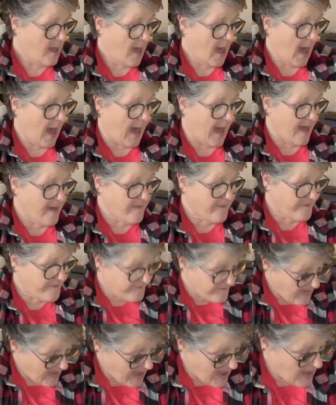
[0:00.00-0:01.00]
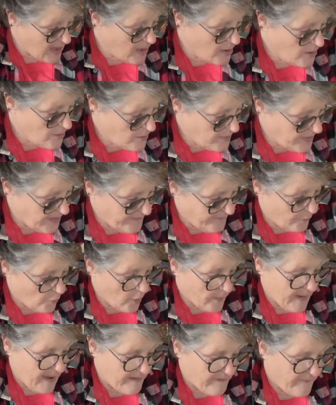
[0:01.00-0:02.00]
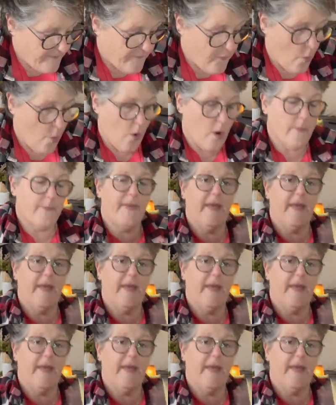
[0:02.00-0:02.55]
I found the 4x4